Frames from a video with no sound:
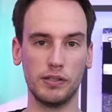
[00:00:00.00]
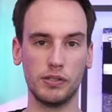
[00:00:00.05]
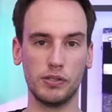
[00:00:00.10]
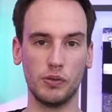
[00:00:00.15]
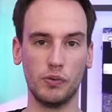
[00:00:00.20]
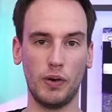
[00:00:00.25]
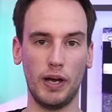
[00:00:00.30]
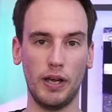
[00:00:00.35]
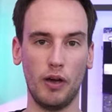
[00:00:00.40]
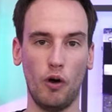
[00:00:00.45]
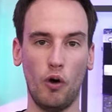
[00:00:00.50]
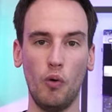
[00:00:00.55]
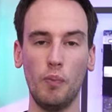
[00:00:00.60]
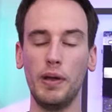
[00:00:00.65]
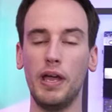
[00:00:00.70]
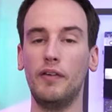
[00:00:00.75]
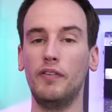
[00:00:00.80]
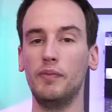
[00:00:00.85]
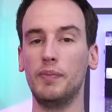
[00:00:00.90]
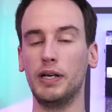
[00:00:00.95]
So I hope
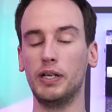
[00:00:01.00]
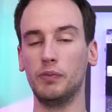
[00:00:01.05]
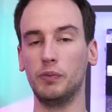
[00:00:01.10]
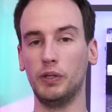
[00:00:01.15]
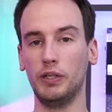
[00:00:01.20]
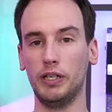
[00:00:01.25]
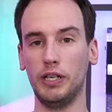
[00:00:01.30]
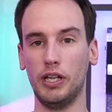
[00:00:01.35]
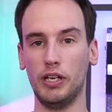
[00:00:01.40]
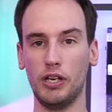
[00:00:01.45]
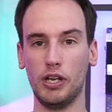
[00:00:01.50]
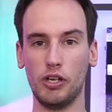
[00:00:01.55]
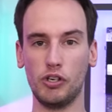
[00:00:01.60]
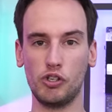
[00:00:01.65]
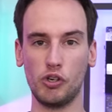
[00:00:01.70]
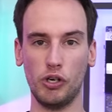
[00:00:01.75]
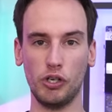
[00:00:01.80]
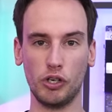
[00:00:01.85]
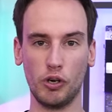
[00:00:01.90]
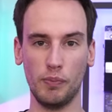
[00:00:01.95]
everybody will
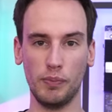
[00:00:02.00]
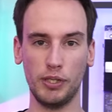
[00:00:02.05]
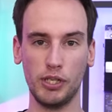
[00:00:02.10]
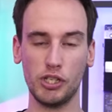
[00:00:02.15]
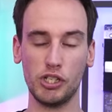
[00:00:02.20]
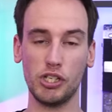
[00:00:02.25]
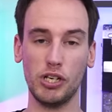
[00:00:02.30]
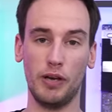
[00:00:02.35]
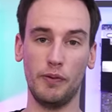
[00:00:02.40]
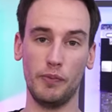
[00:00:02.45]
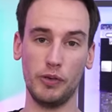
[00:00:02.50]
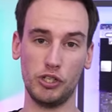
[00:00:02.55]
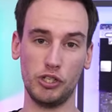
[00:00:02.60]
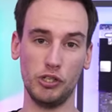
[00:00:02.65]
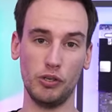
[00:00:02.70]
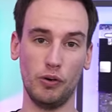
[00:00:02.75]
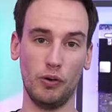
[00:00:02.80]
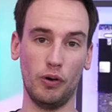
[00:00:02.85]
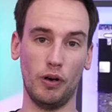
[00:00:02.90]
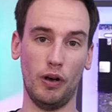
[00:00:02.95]
enjoy the competition. I wish
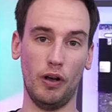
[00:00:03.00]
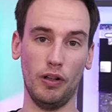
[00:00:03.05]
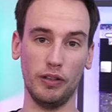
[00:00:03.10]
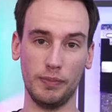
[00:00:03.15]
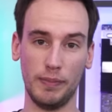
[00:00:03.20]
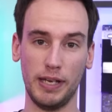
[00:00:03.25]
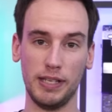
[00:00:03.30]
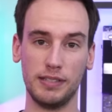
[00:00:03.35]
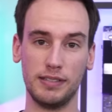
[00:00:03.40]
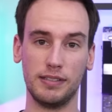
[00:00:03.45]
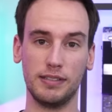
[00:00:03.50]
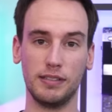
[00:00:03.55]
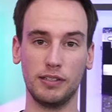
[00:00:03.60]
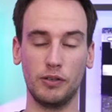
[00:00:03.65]
you all the best.